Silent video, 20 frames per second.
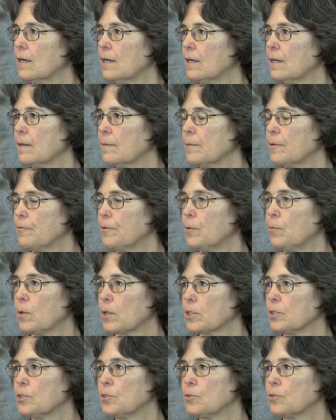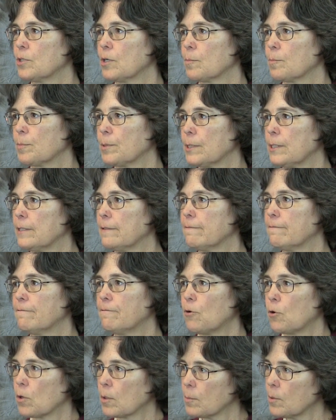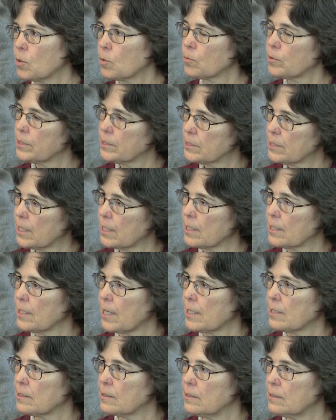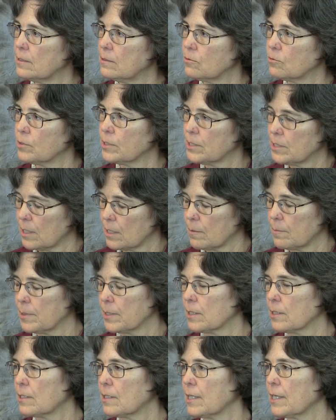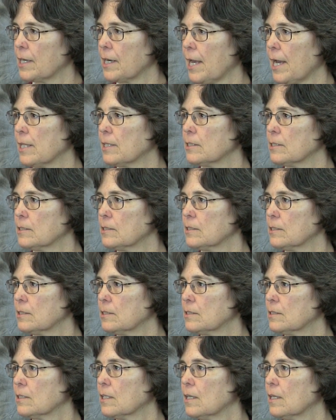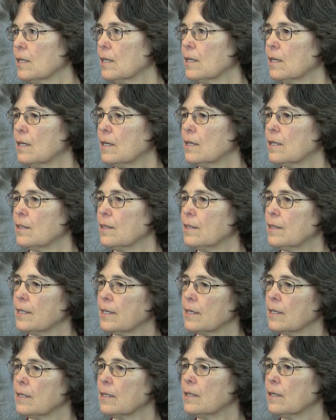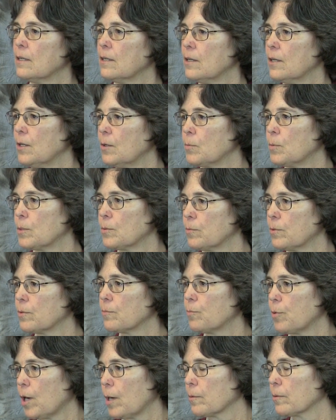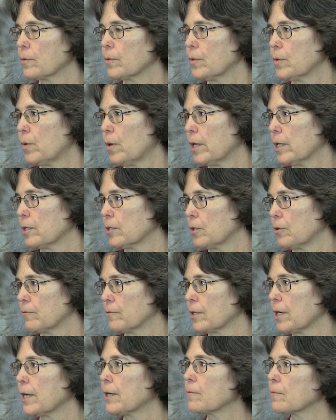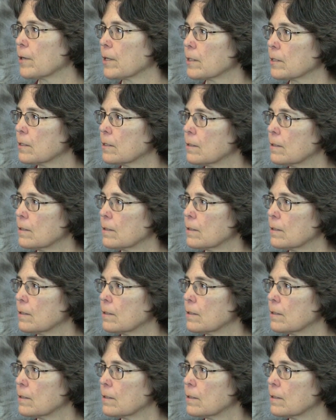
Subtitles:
If you want to do complete formal resetability analysis, then it would probably require an overnight run.